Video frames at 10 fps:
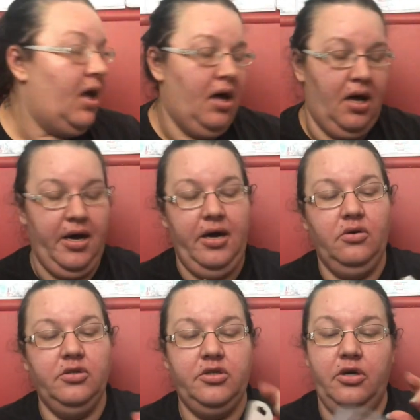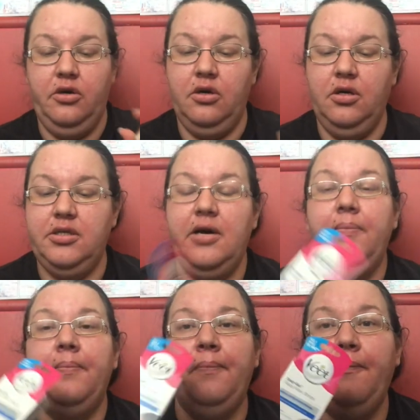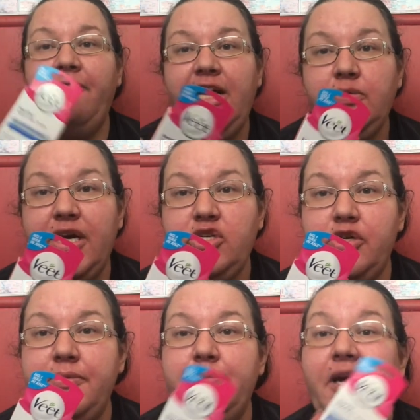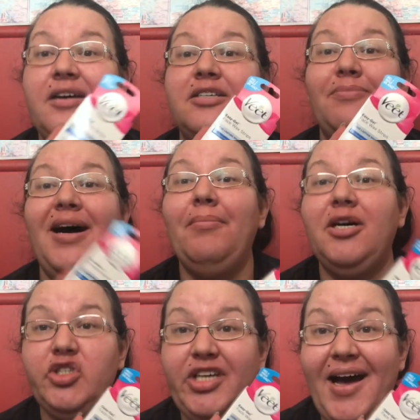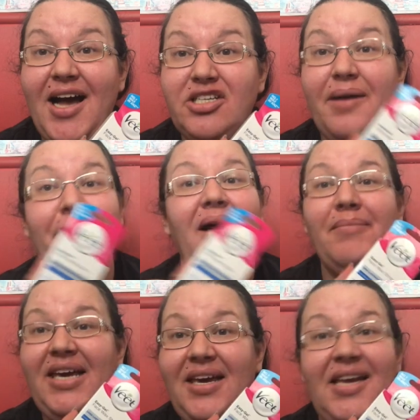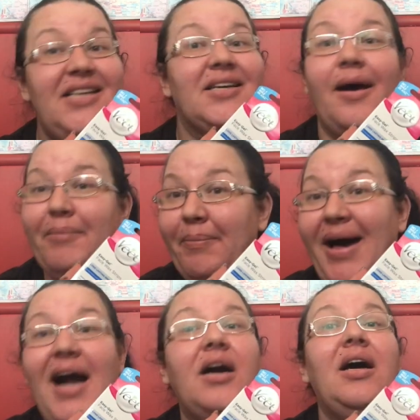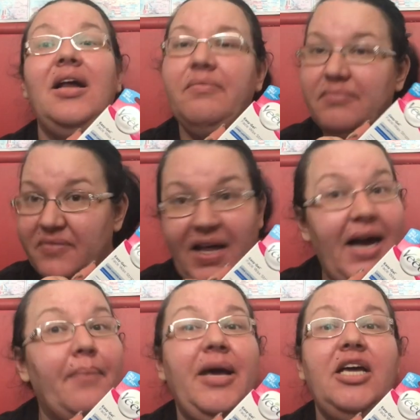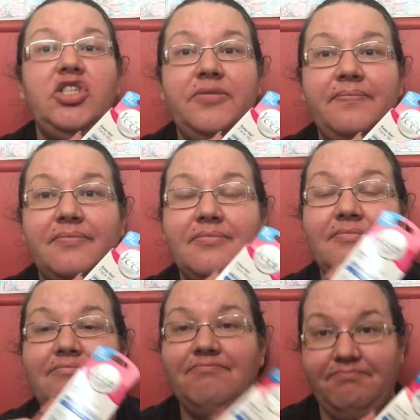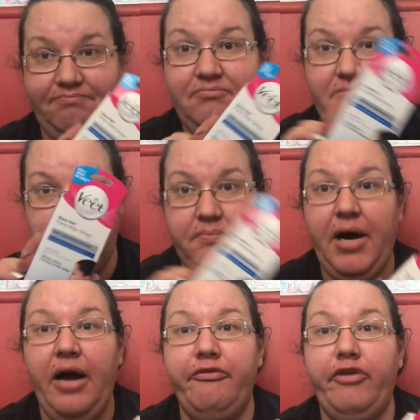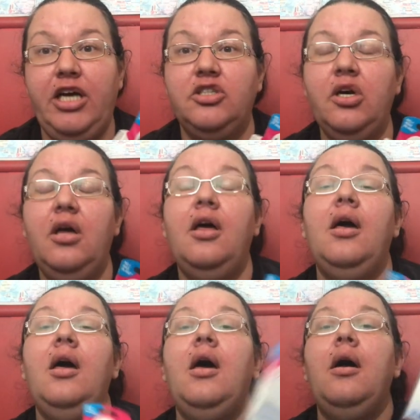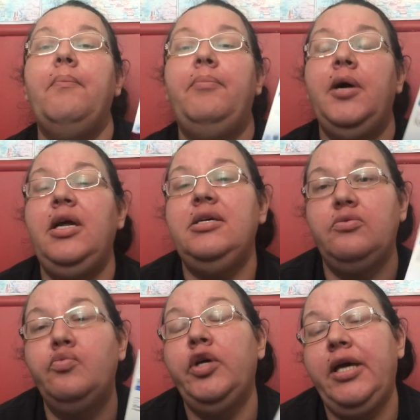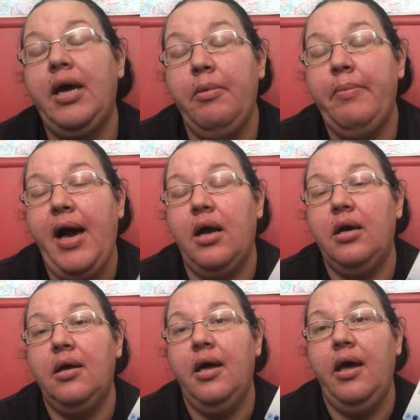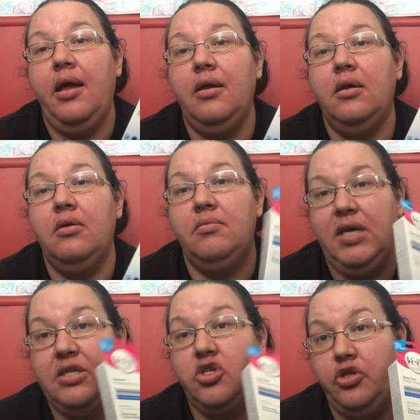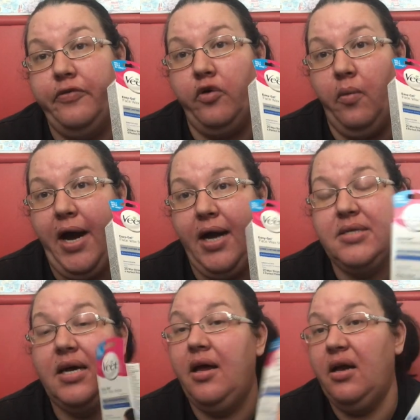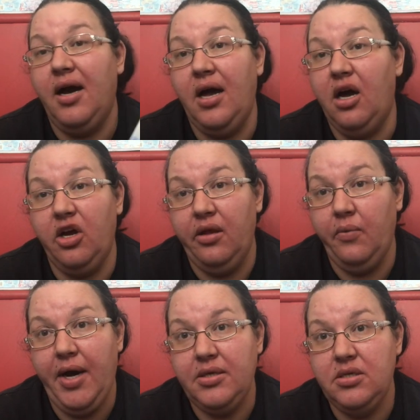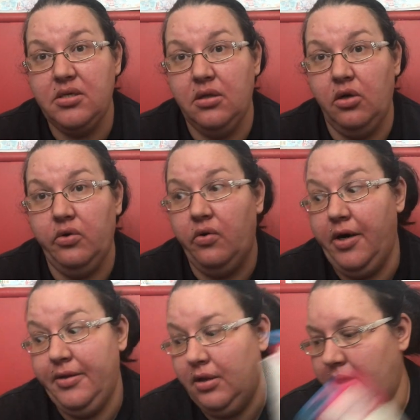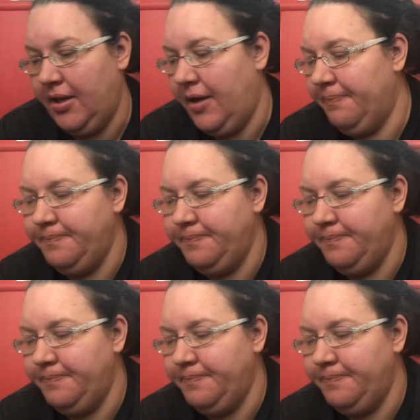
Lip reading: I also got some face wax strips because my mustache and my beard is coming back like a bitch. Pardon French. But it's really coming back and it's due for a wax and I can't go to the waxing salon or anything like that.